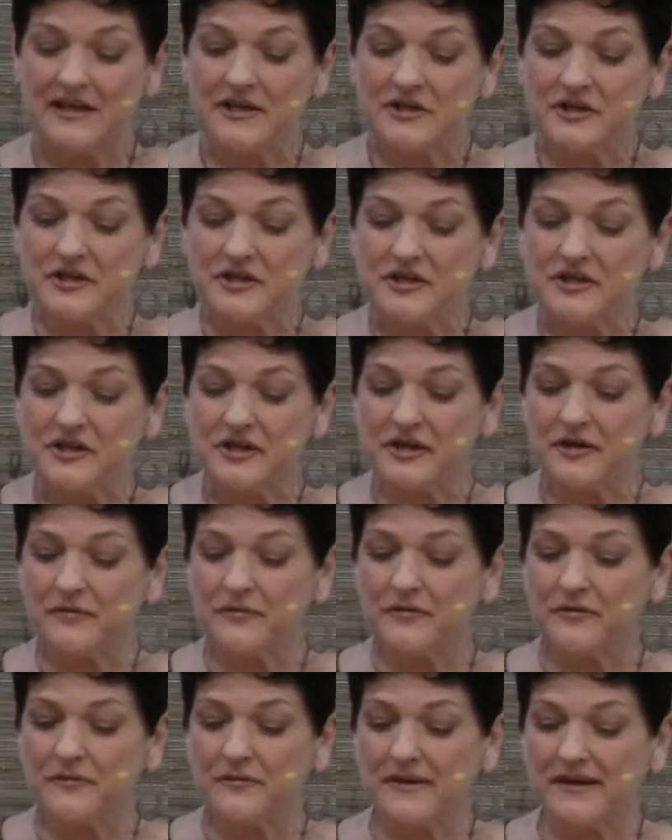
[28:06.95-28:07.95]
She shared
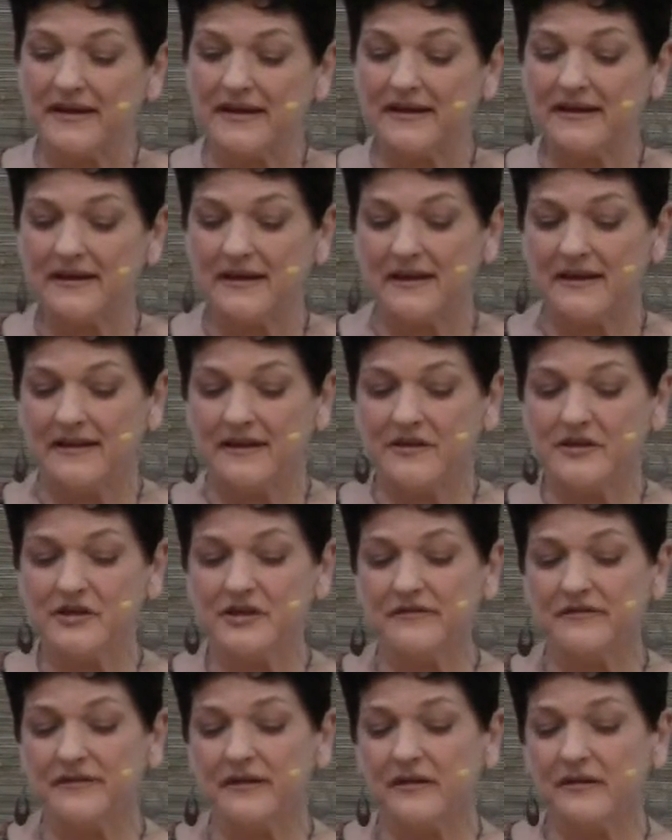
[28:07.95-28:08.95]
with me that
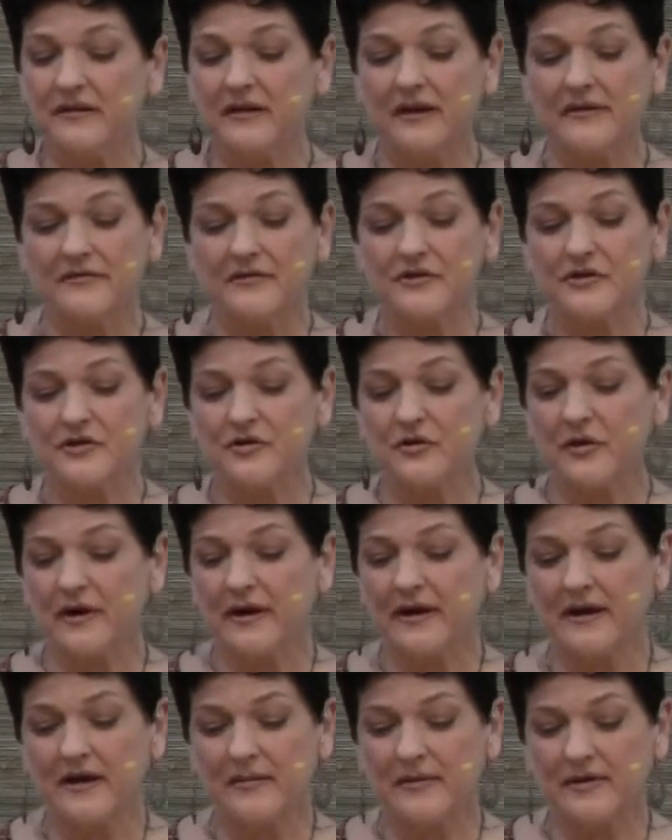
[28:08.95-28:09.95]
she felt love and
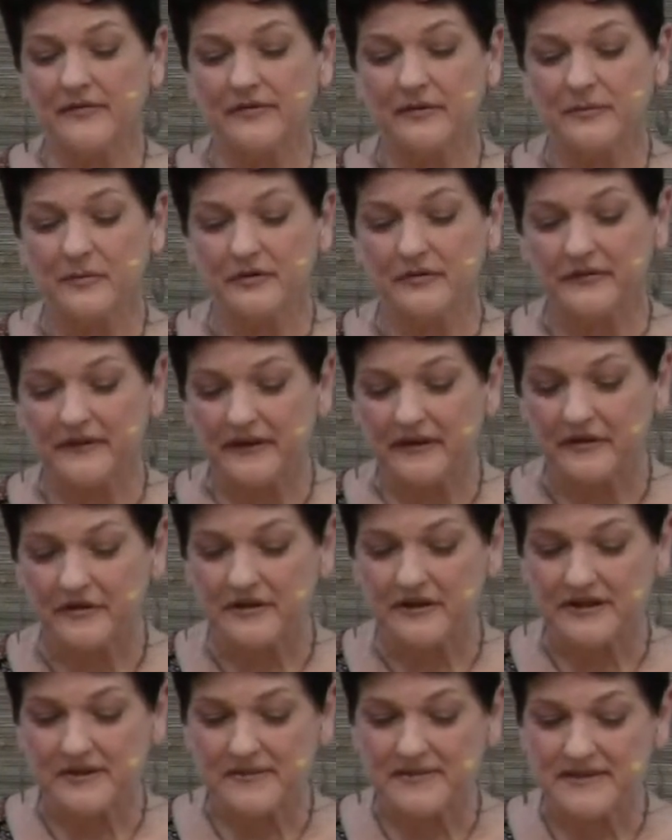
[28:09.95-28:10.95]
joy coming from her
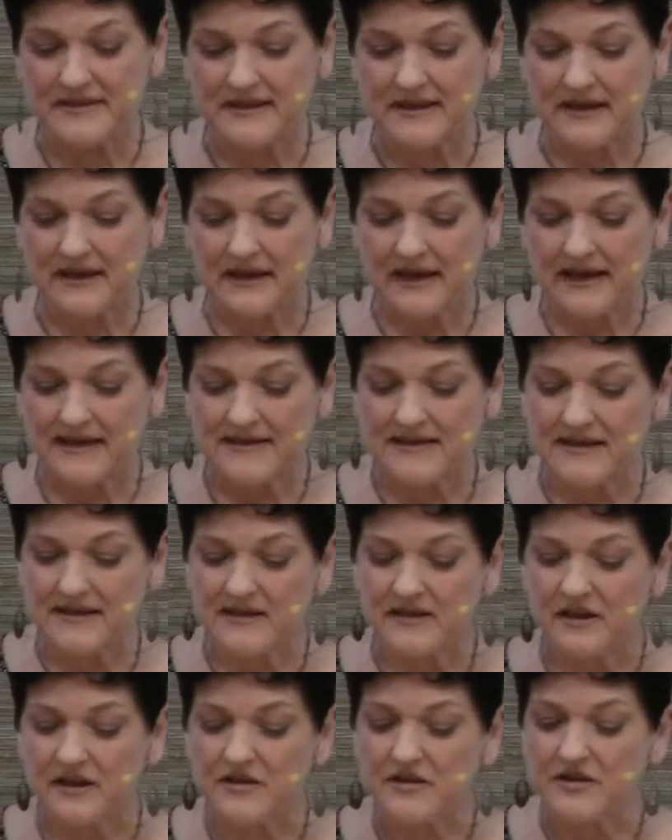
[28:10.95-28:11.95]
fingertips as they
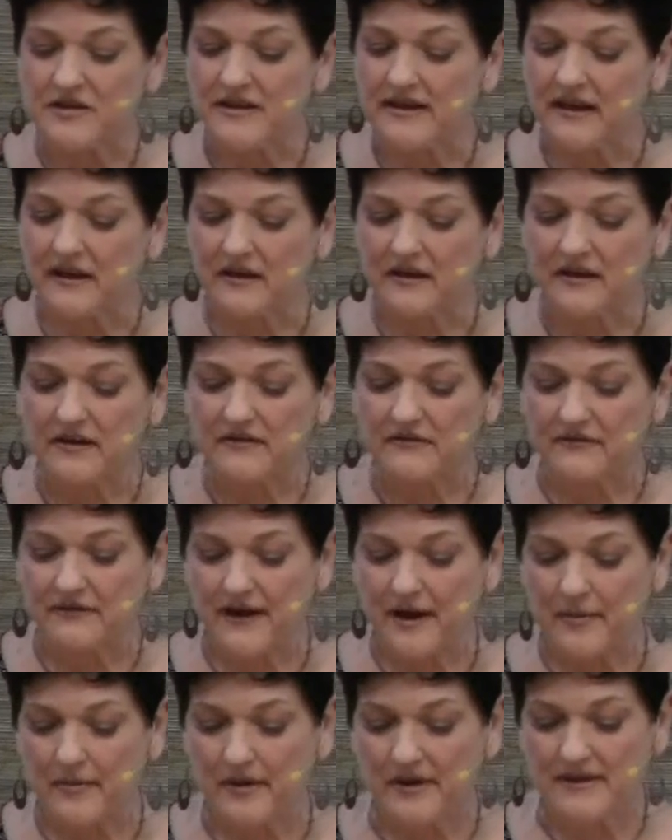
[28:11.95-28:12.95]
touched the elegant
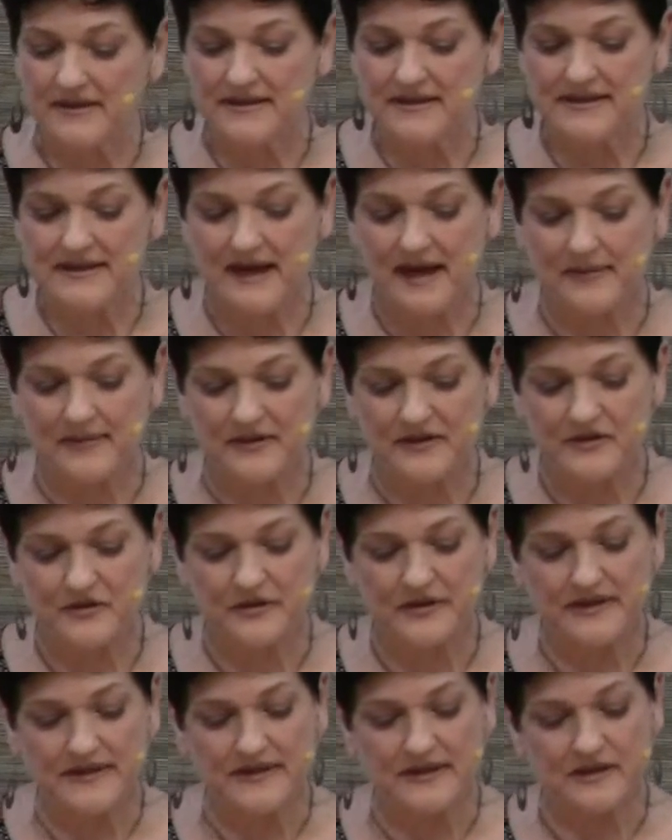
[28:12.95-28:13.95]
fabrics and
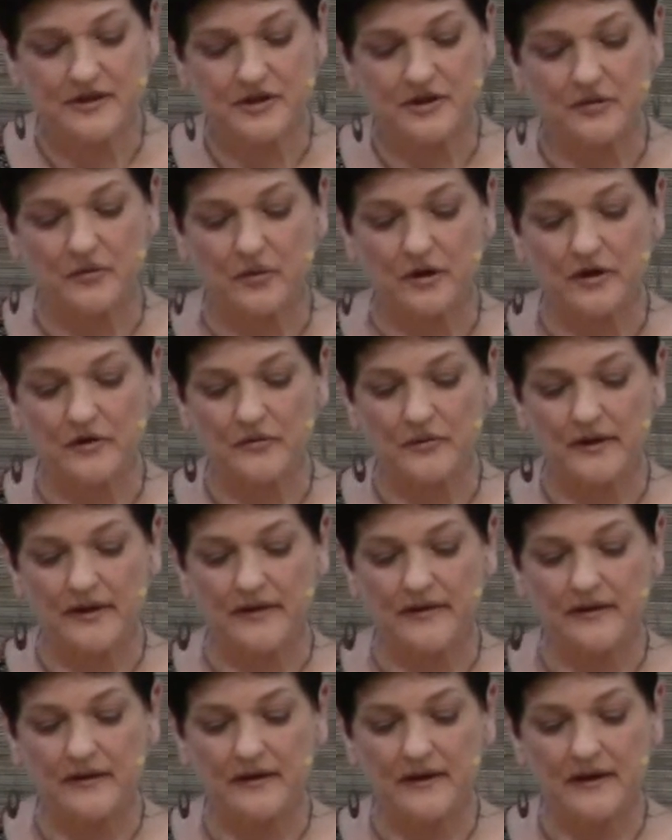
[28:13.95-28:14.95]
tapestries that she worked with.
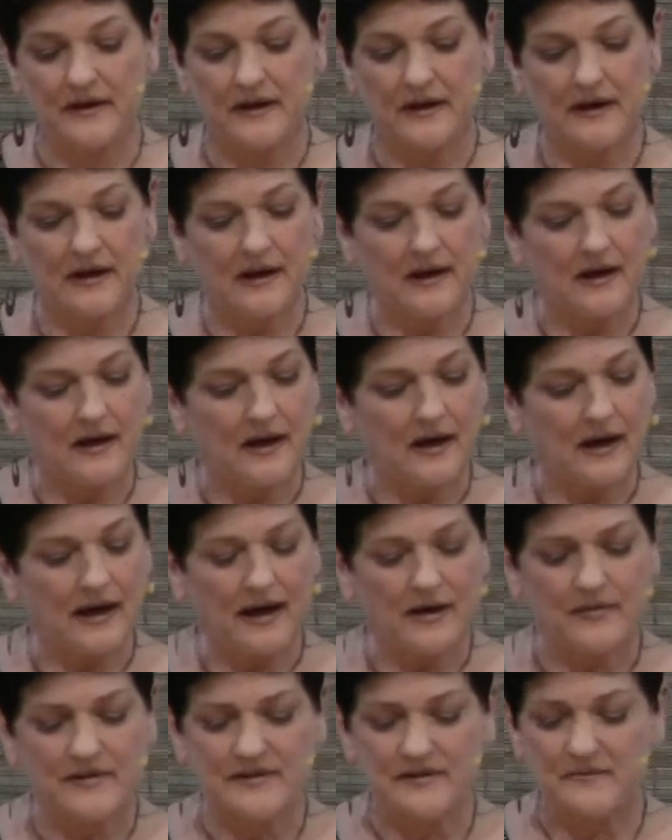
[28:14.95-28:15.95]

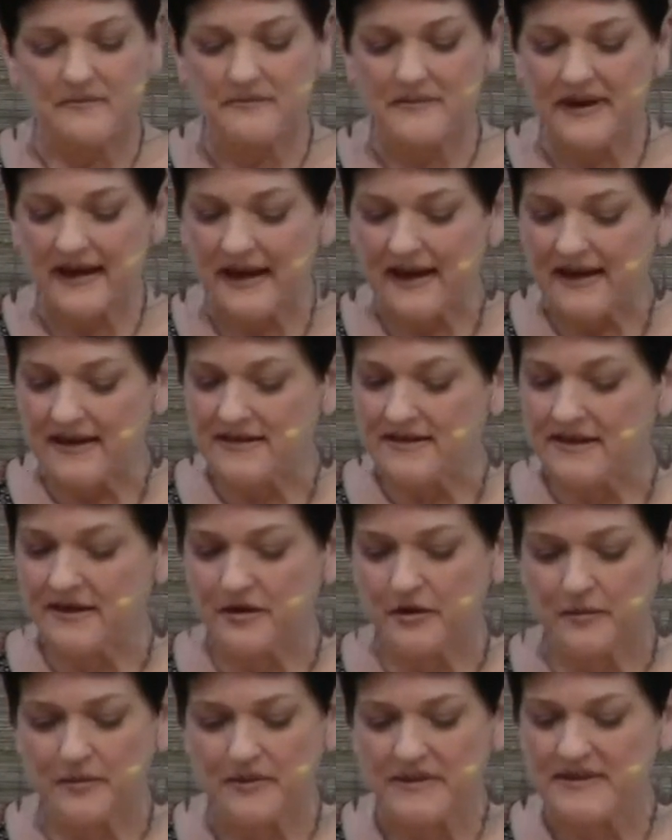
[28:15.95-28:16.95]
I was amazed at
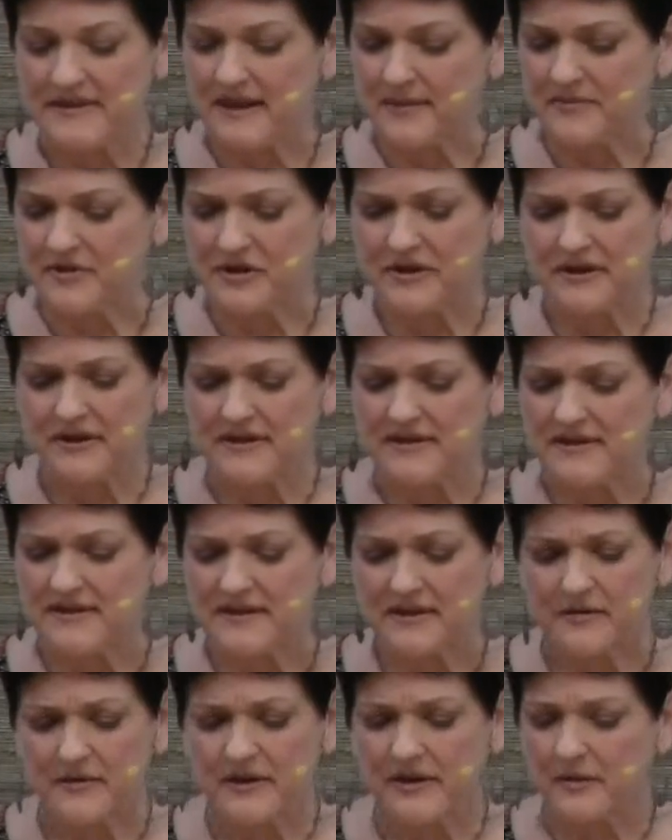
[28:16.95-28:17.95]
her perception
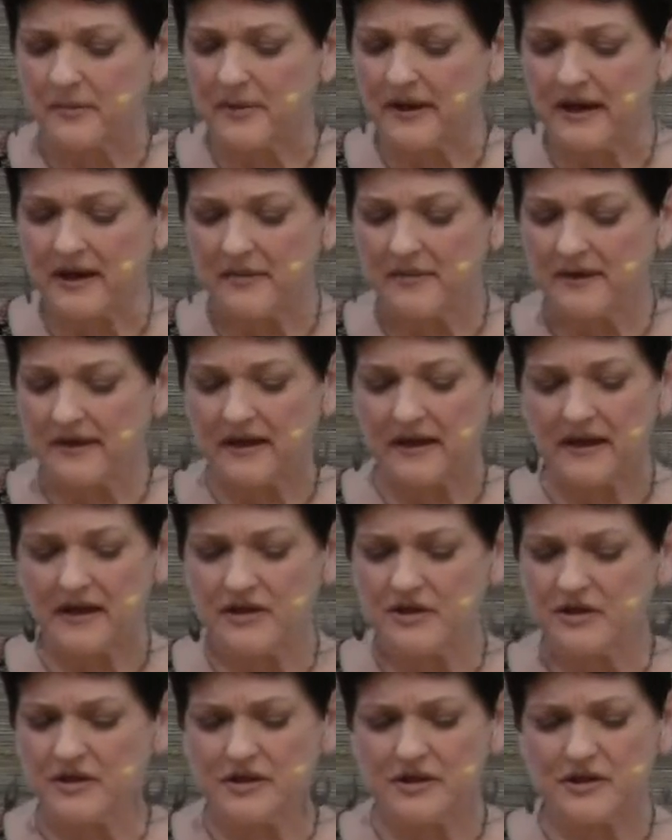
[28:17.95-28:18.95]
considering the pain
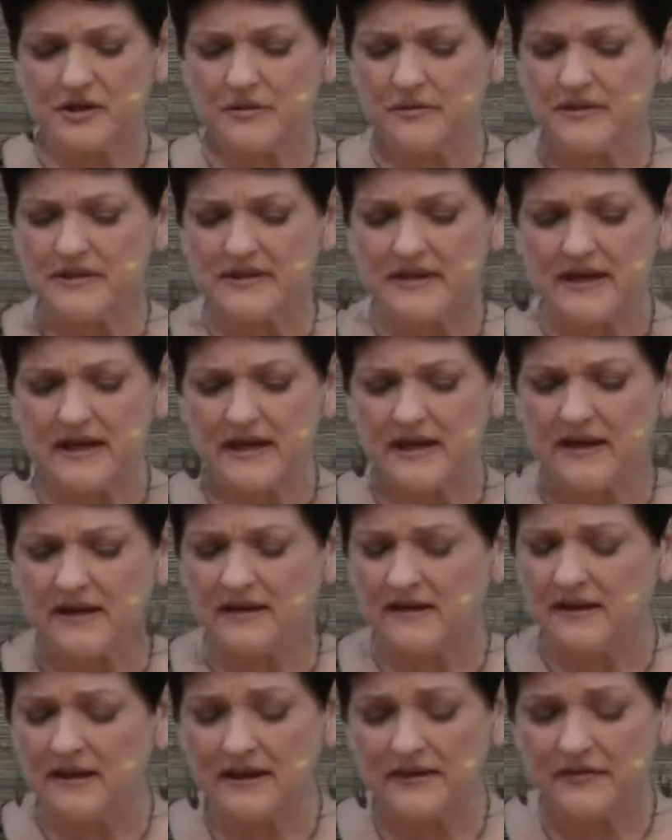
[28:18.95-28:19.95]
medication that she was taking
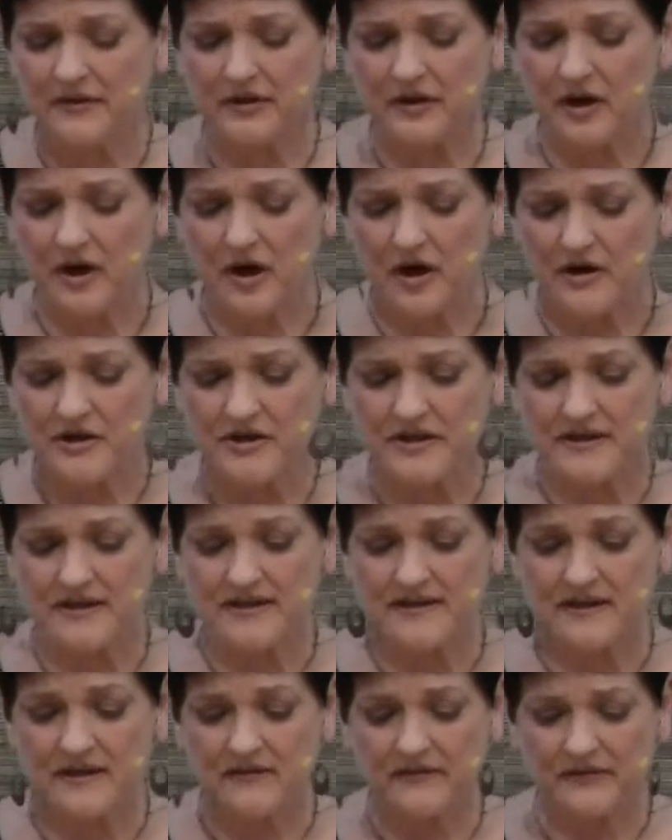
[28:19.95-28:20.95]
for her harsh
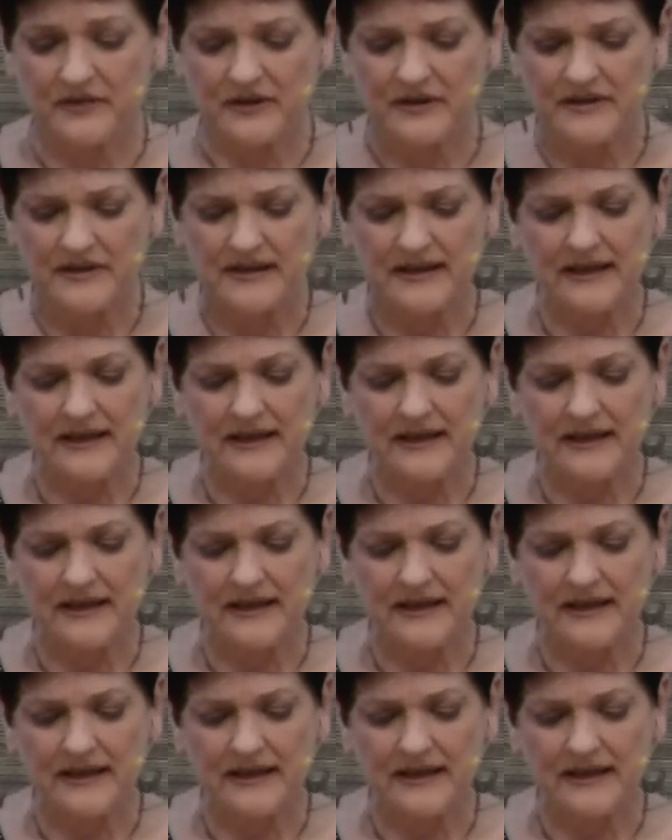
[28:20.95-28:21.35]
discomfort